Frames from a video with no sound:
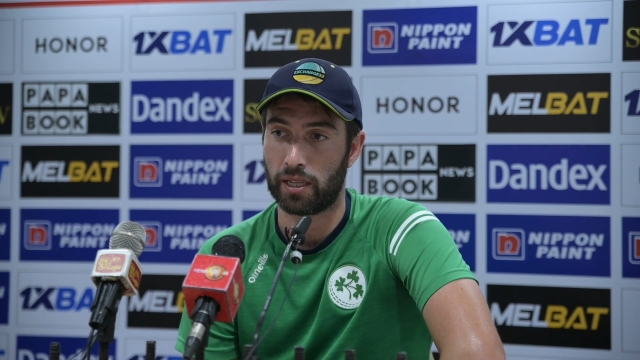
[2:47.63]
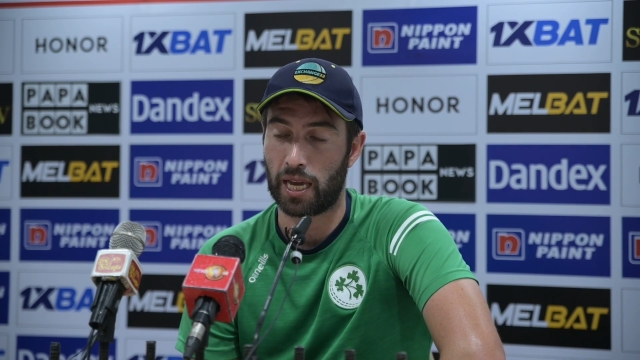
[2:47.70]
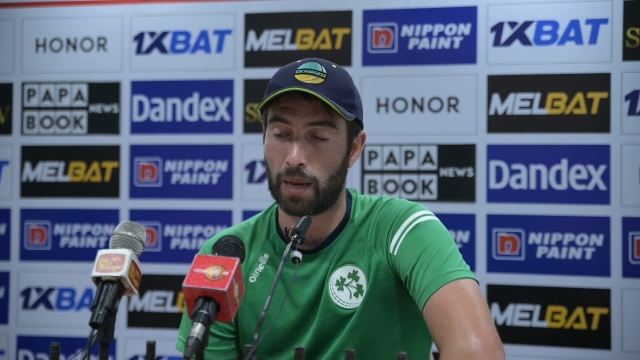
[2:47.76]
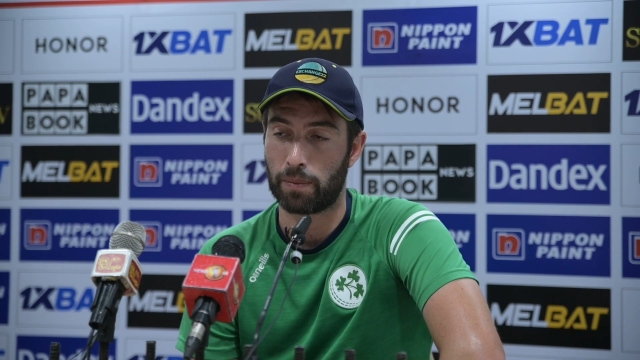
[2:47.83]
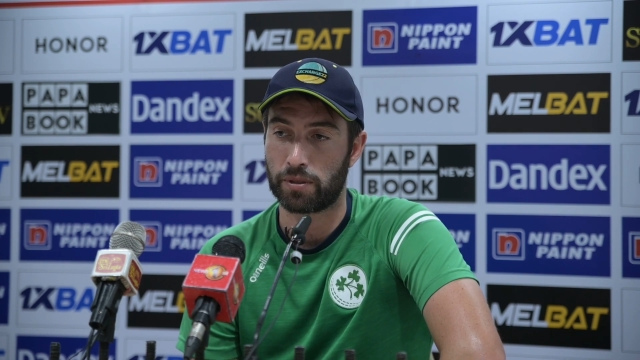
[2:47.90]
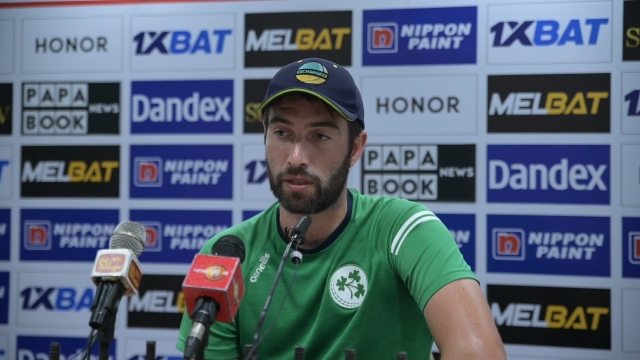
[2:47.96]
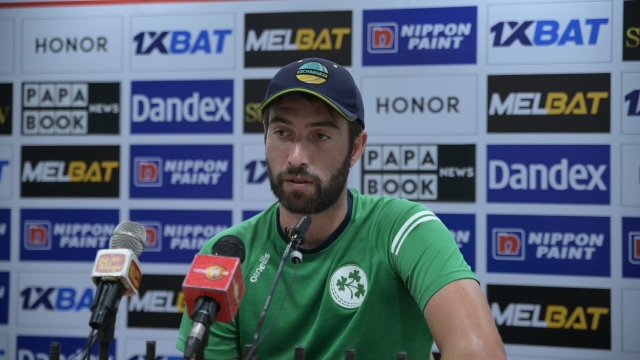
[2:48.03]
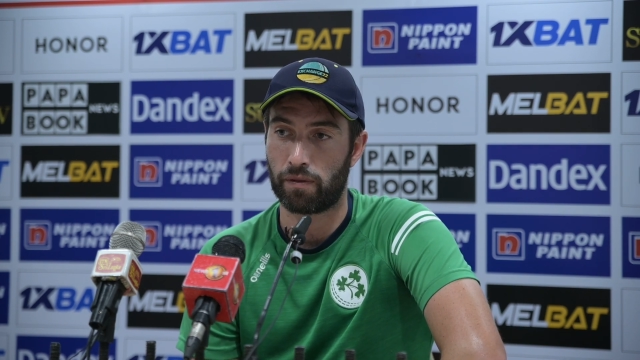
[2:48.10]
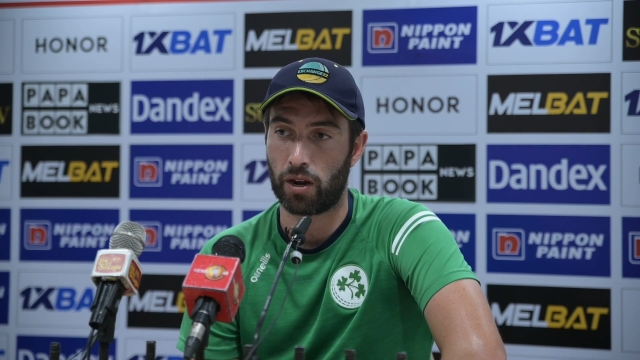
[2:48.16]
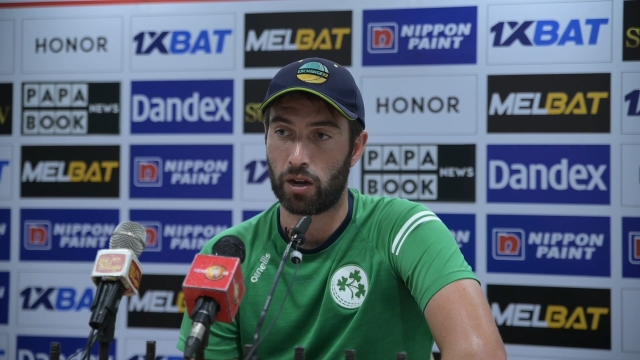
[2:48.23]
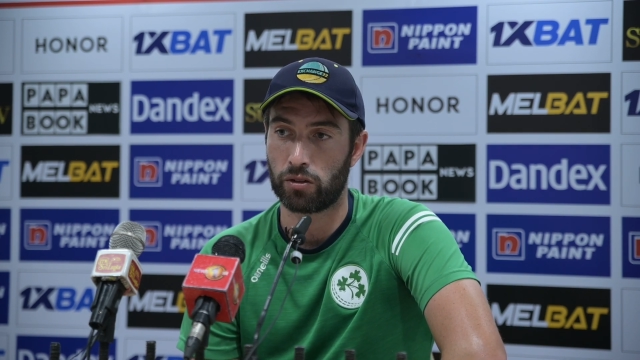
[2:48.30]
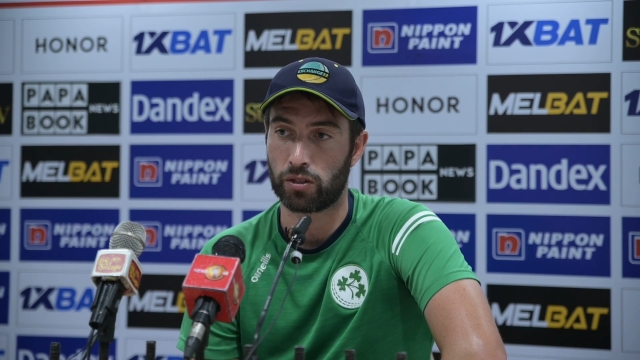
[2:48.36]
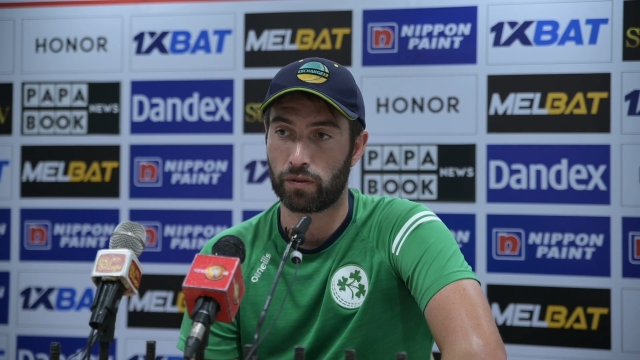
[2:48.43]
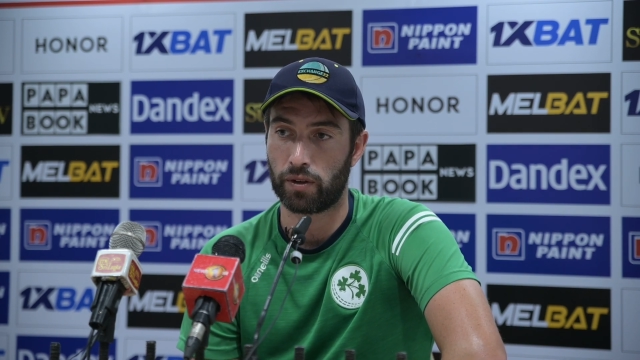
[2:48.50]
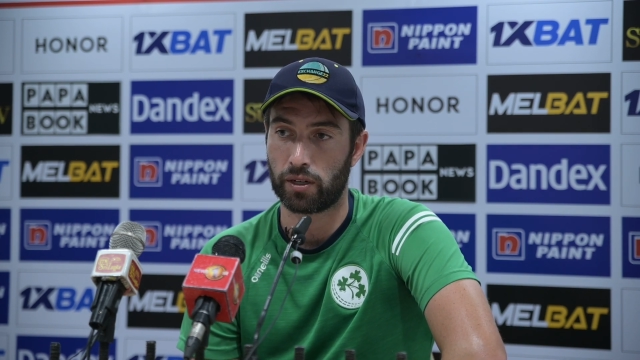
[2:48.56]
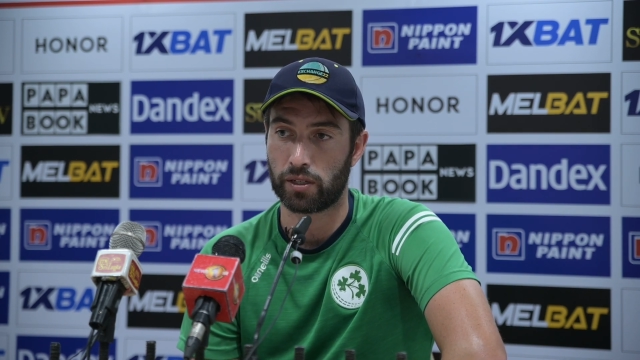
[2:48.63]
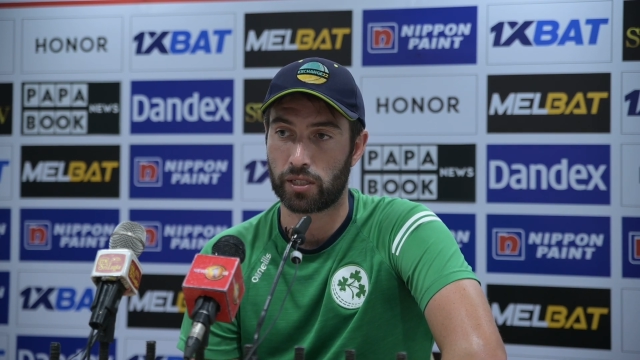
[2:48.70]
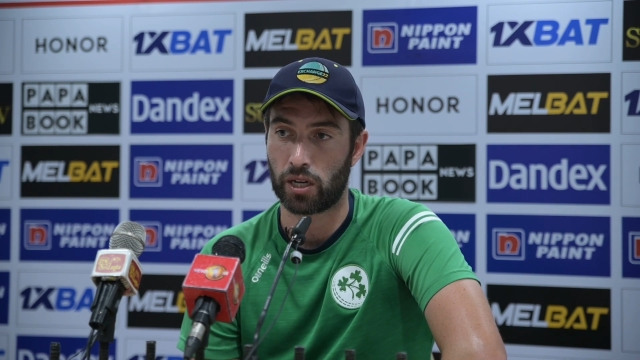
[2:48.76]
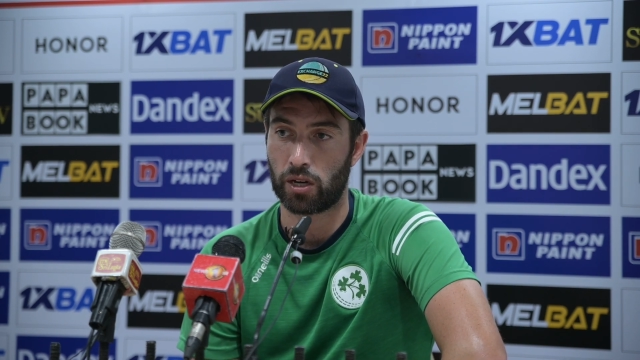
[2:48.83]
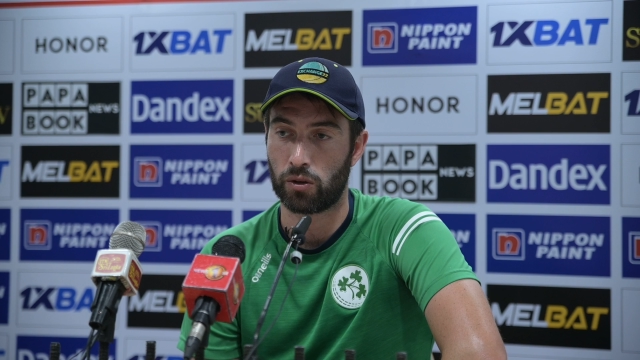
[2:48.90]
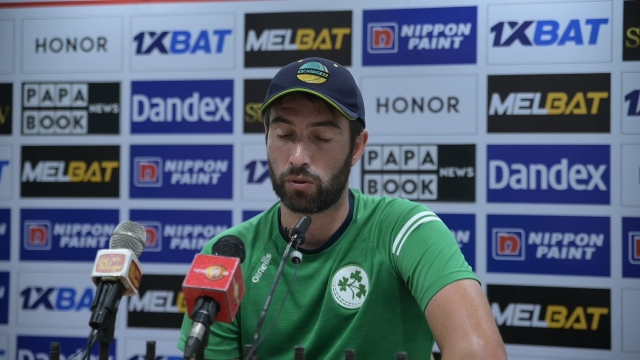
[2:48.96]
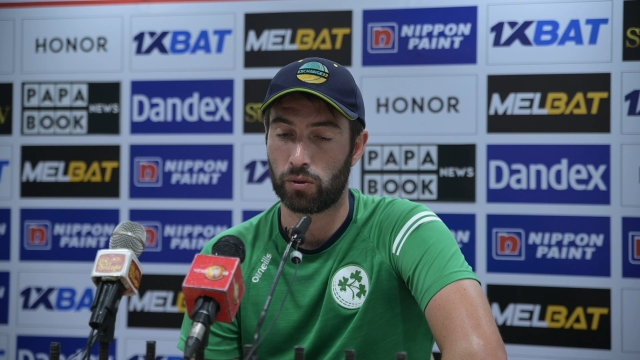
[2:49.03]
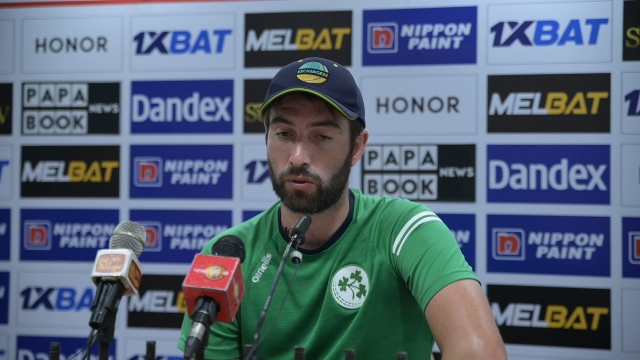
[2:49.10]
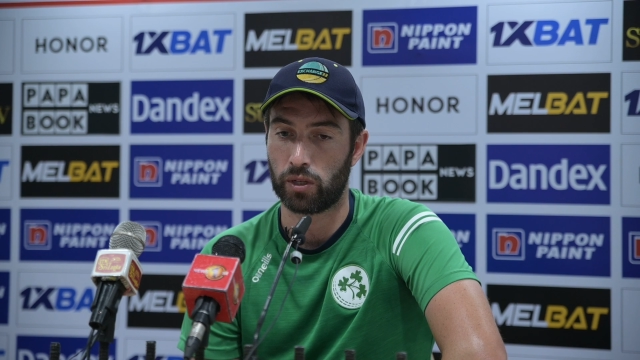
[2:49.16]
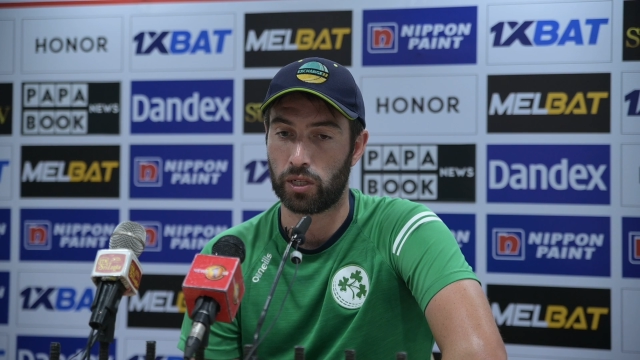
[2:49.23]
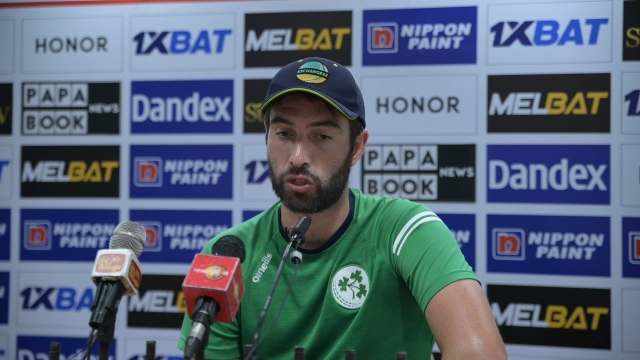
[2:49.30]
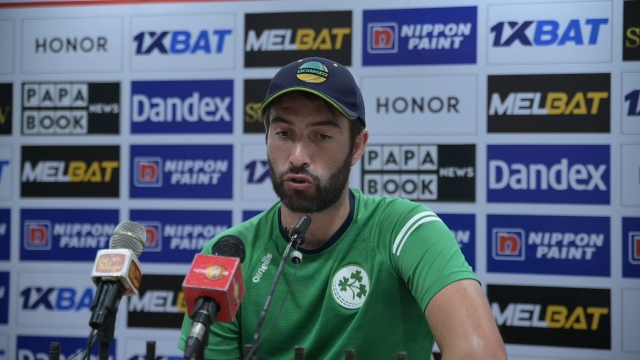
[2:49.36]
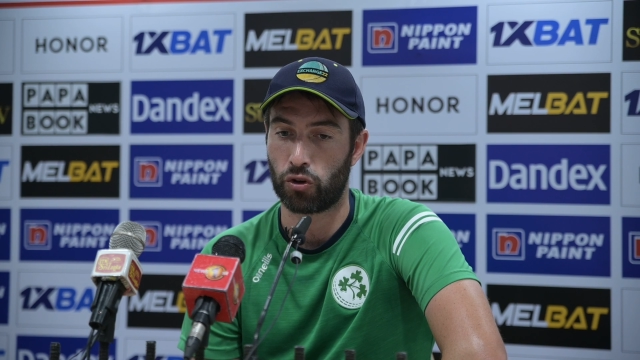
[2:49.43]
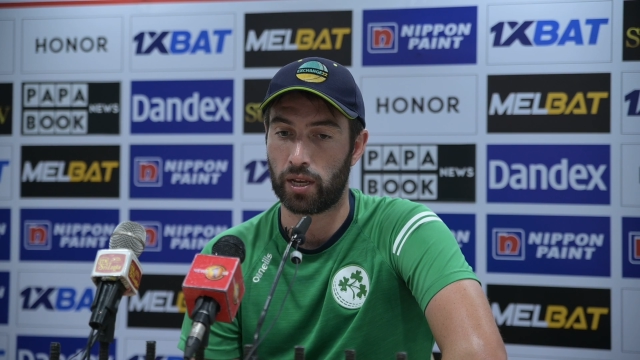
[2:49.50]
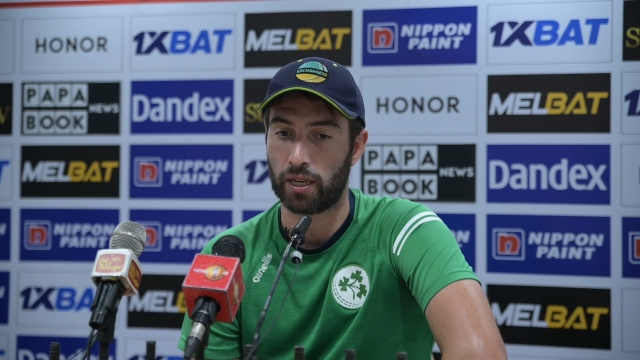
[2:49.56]
The ebbs and the flows of it are so
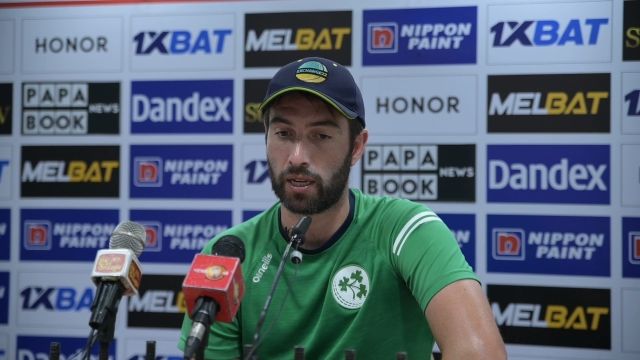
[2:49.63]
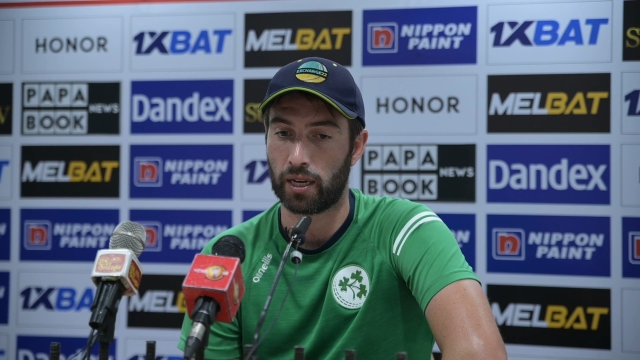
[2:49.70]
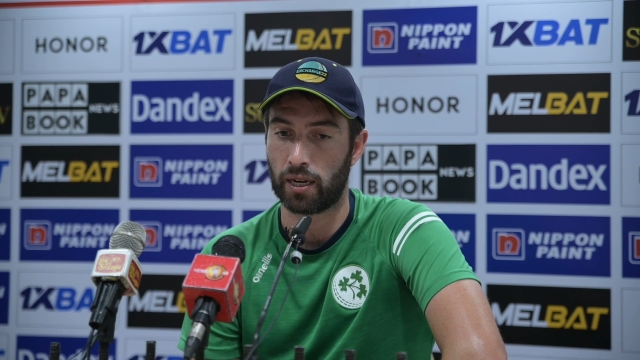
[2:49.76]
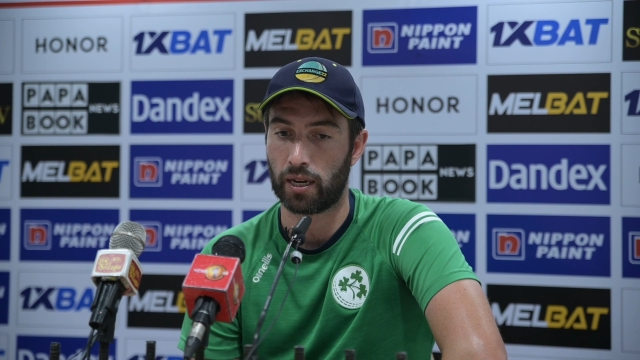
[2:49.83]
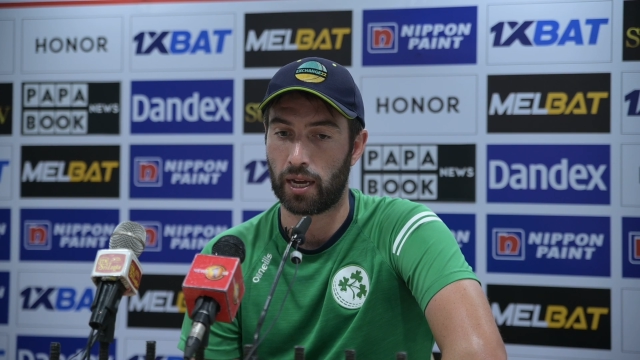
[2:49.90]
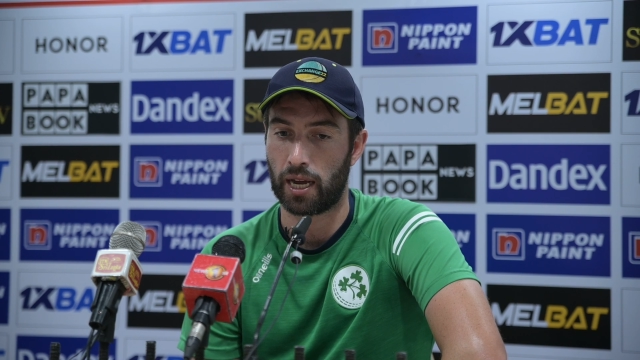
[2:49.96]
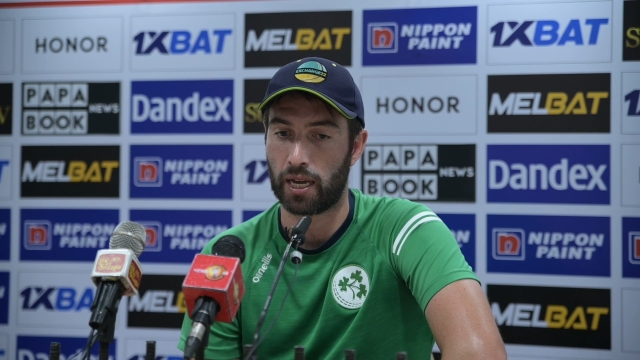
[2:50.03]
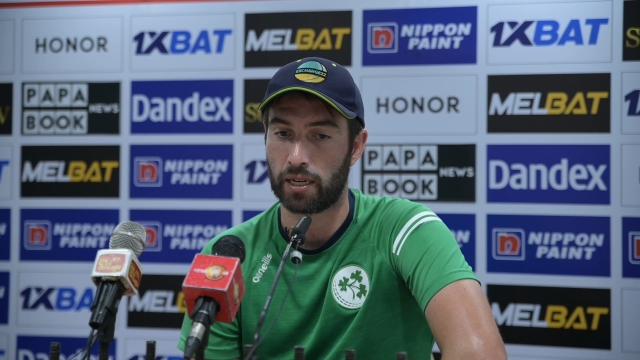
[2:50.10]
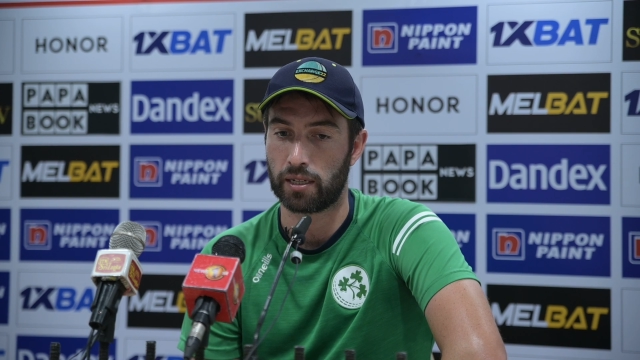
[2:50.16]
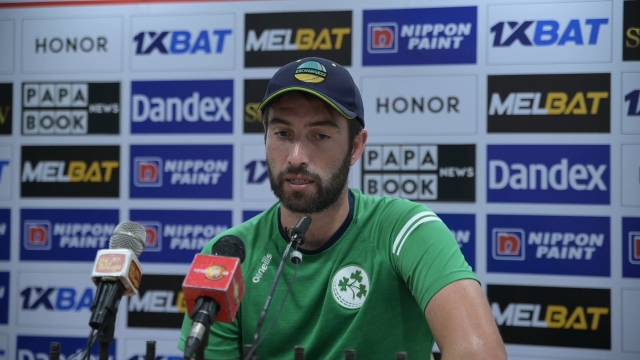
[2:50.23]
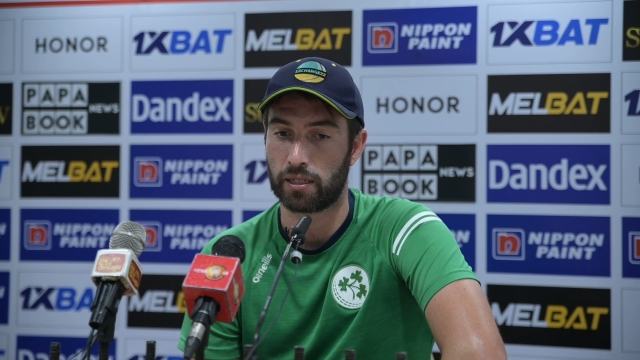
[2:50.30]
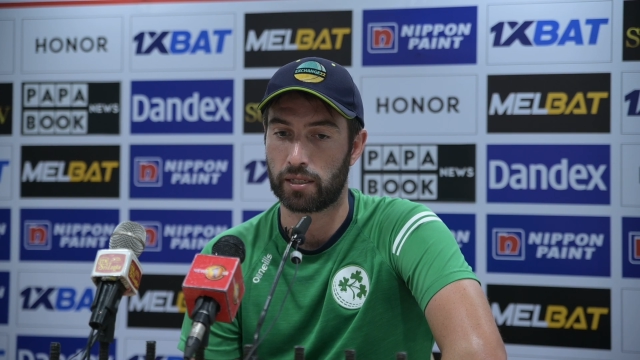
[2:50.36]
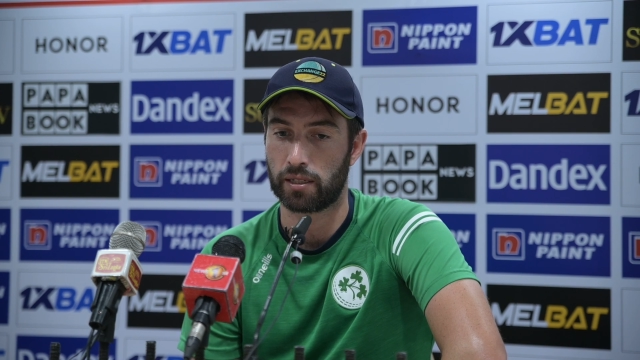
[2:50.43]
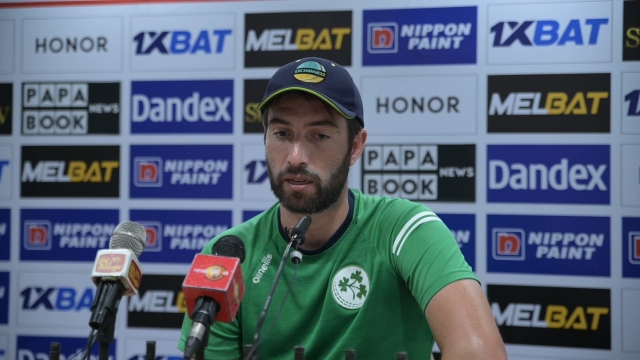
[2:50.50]
intriguing, and